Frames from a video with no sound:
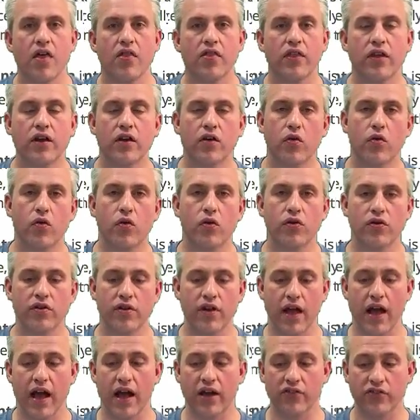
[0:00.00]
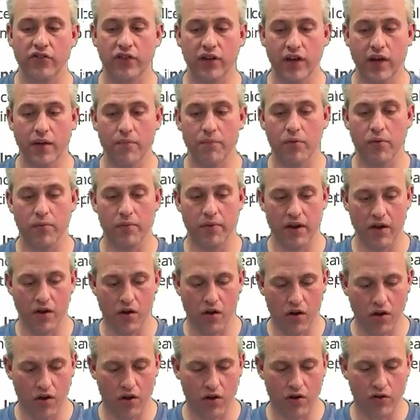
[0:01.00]
Then in order to actually implement
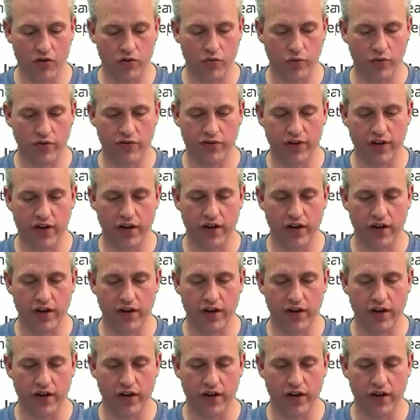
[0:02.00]
ours, what you're